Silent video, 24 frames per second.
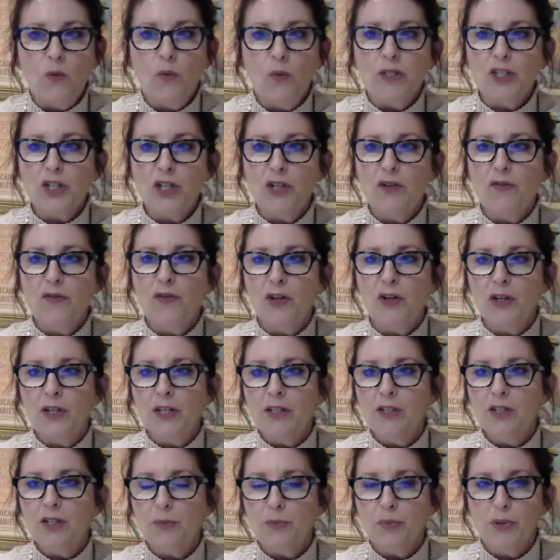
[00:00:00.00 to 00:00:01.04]
was
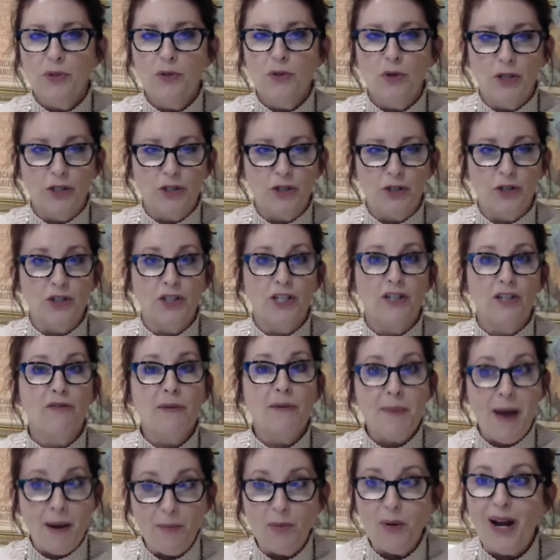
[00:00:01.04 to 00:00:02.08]
converted to prune orchards. And
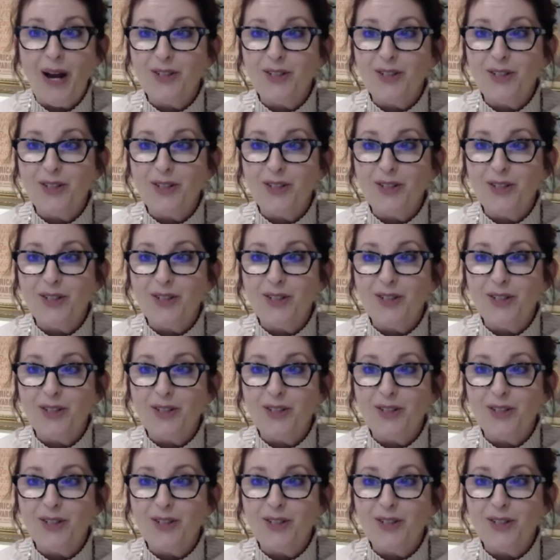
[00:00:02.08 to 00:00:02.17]
remember,